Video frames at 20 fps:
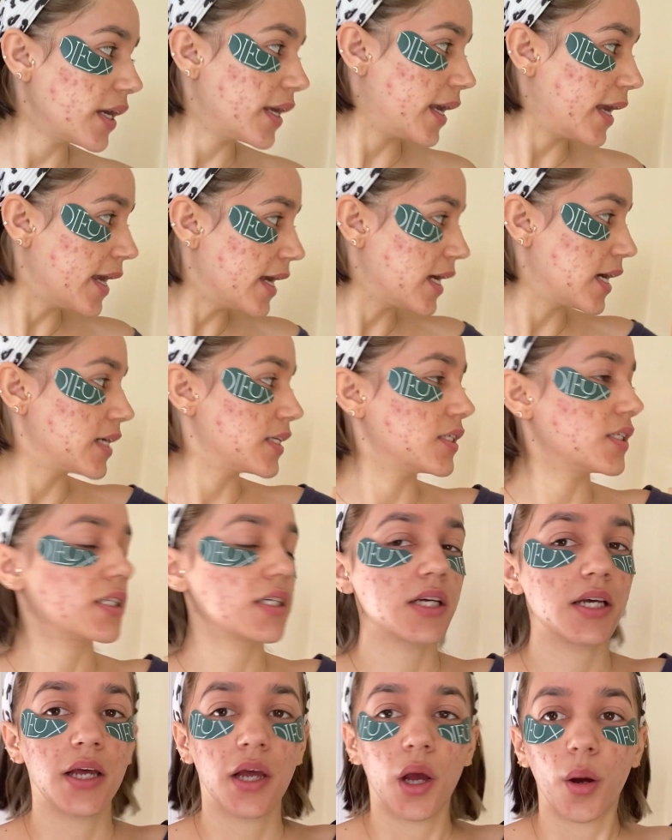And
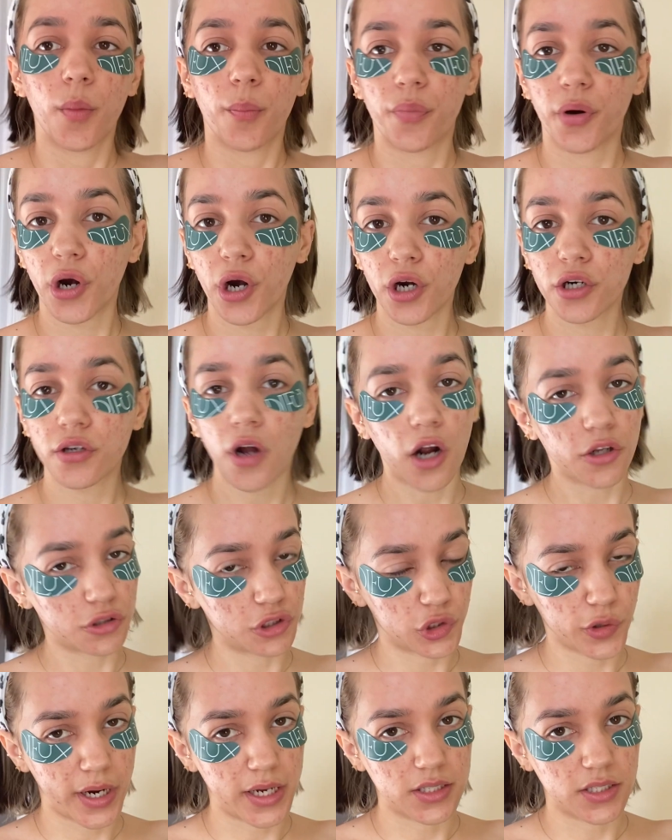per Dr.
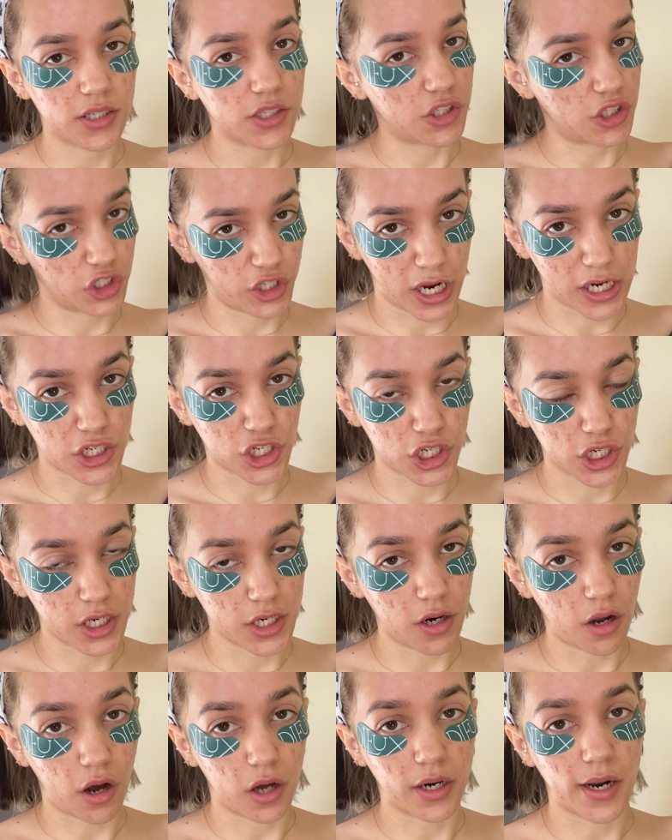Dray's
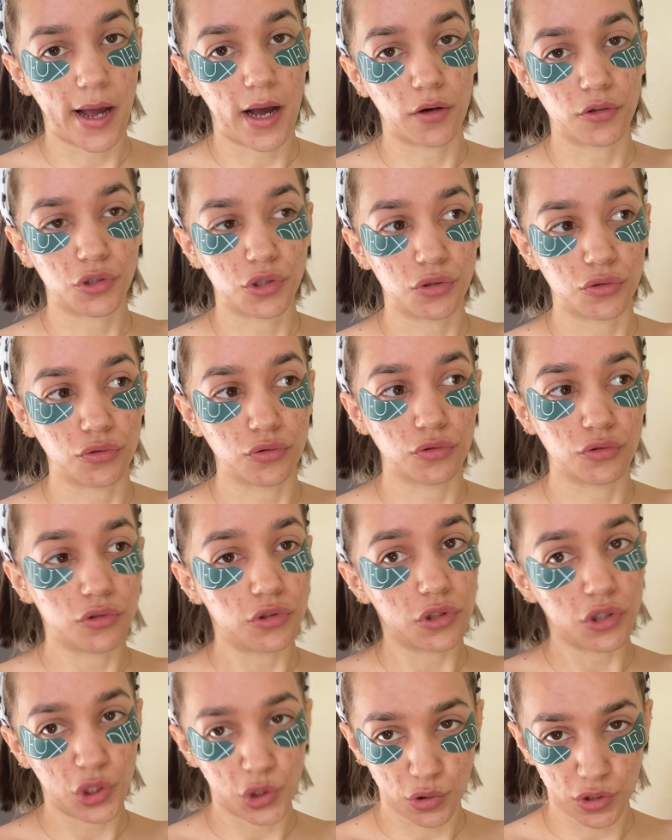suggestion on how to
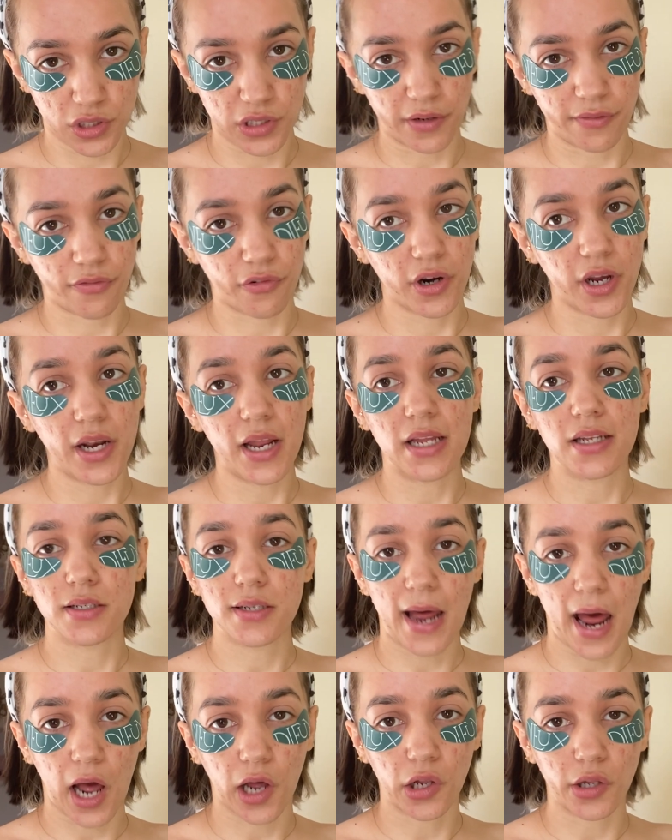use Differin and
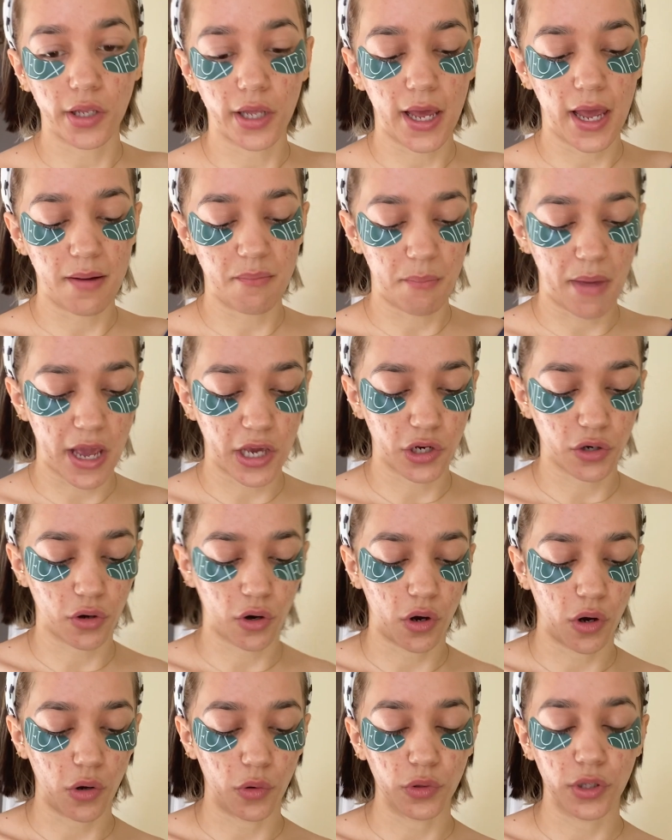tackle it and make
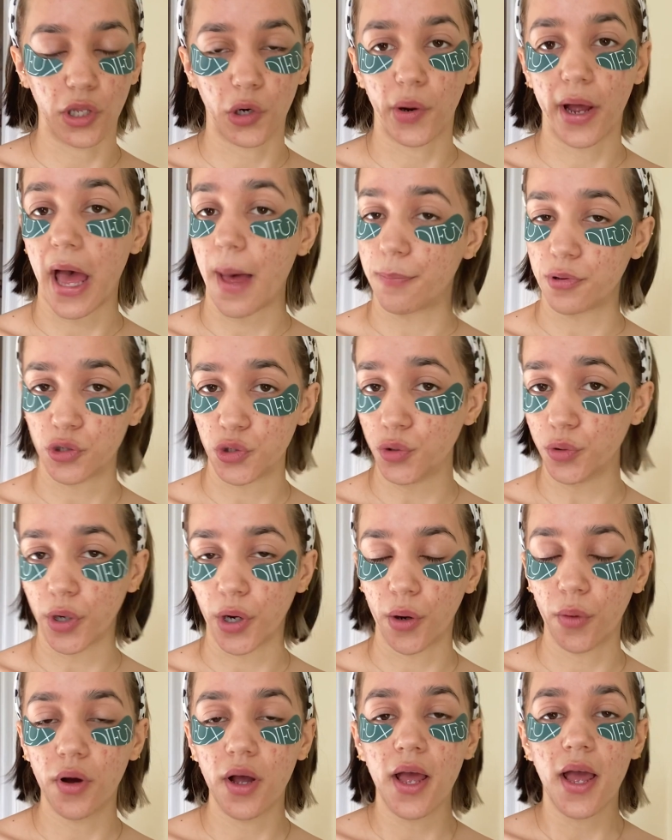your own little
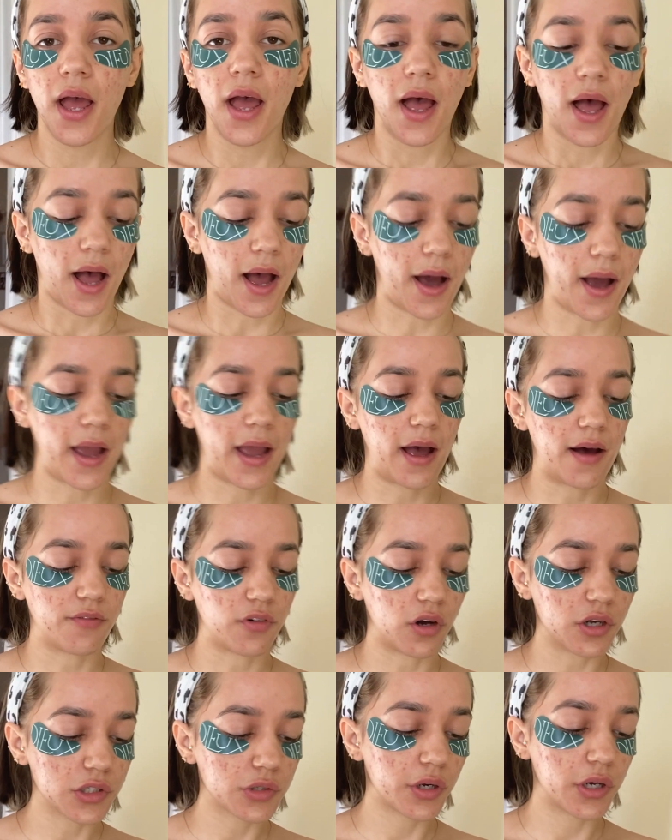epiduo, I have
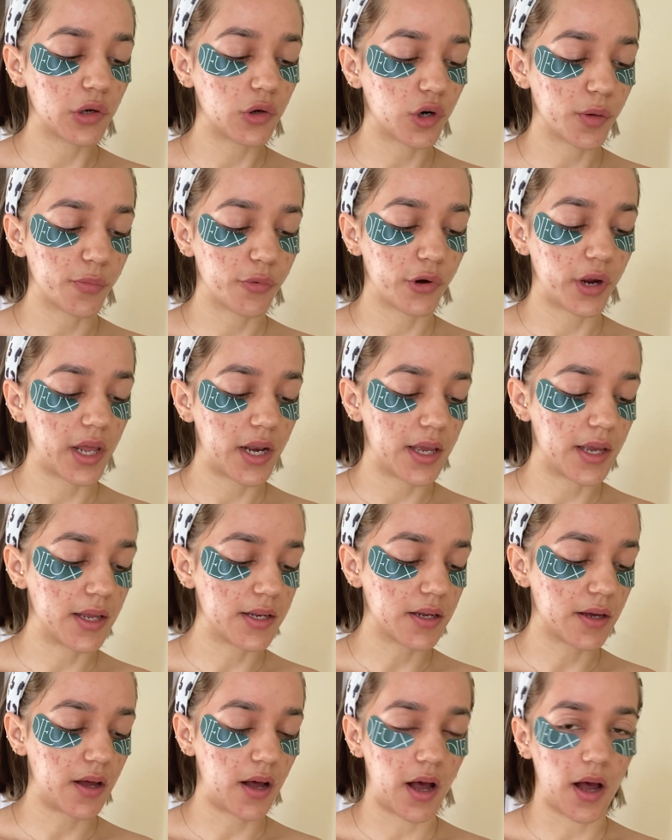also
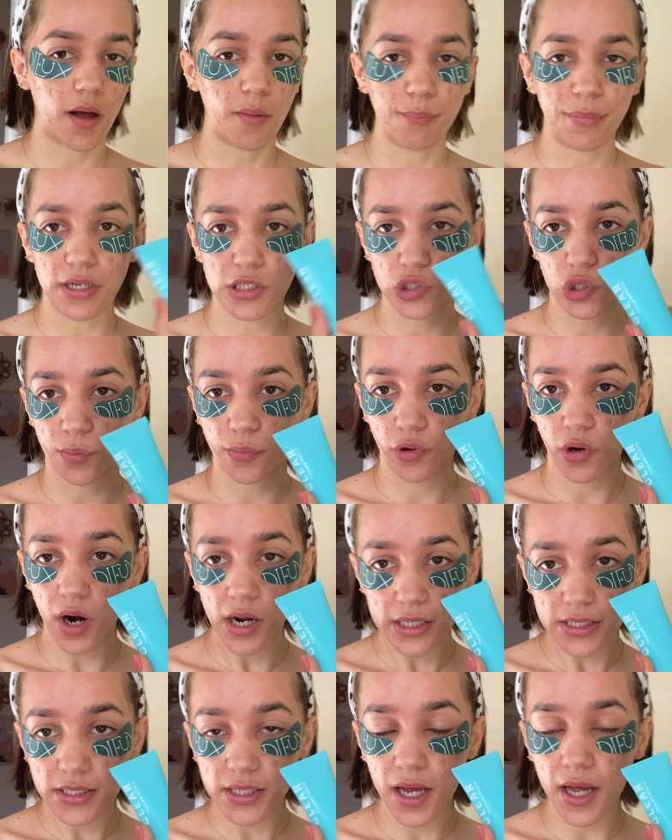incorporated uh, benzoyl
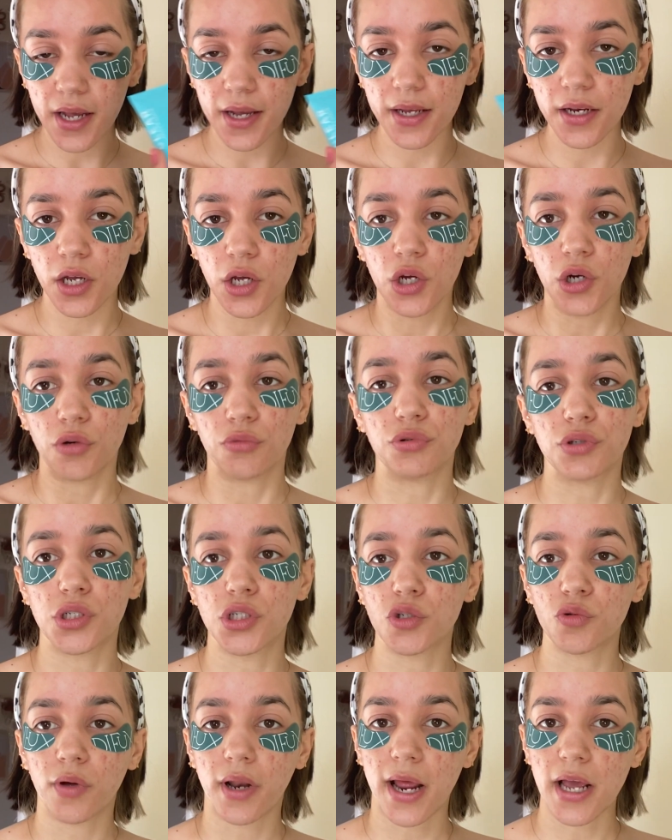peroxide, which
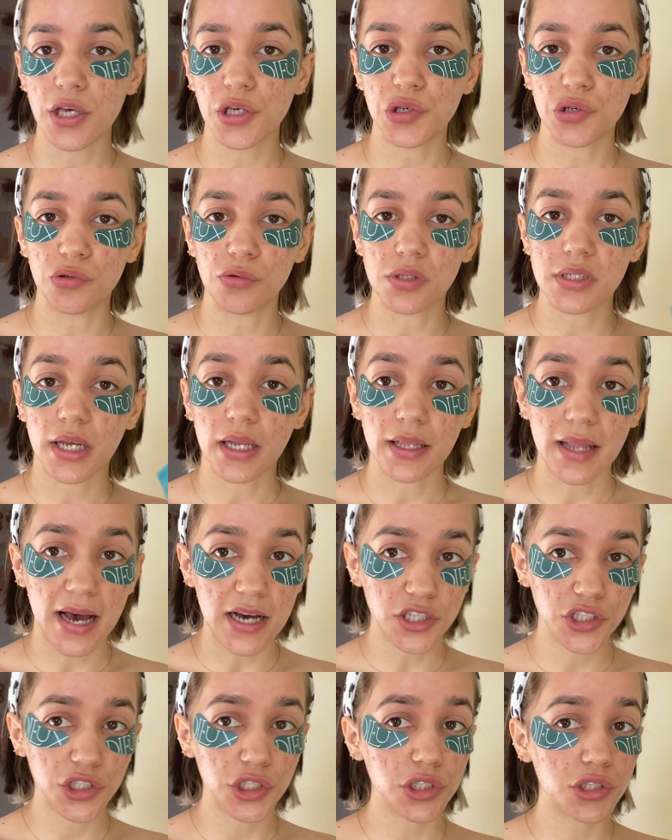is what I used
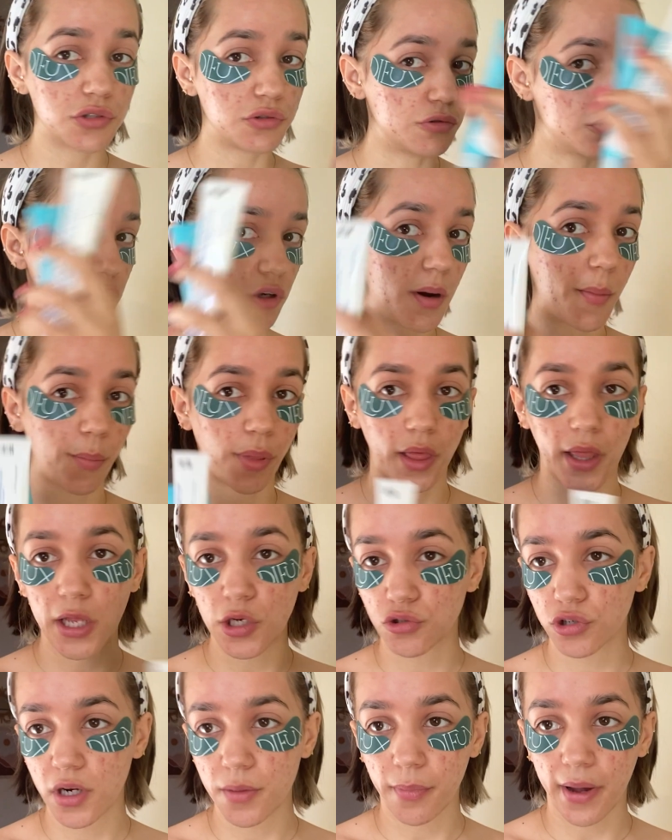last year to completely
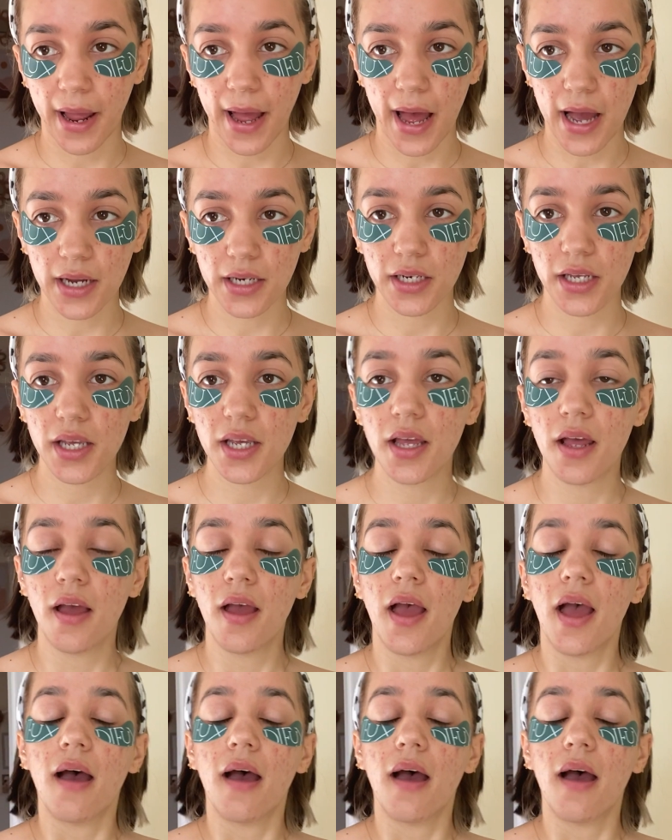treat my acne.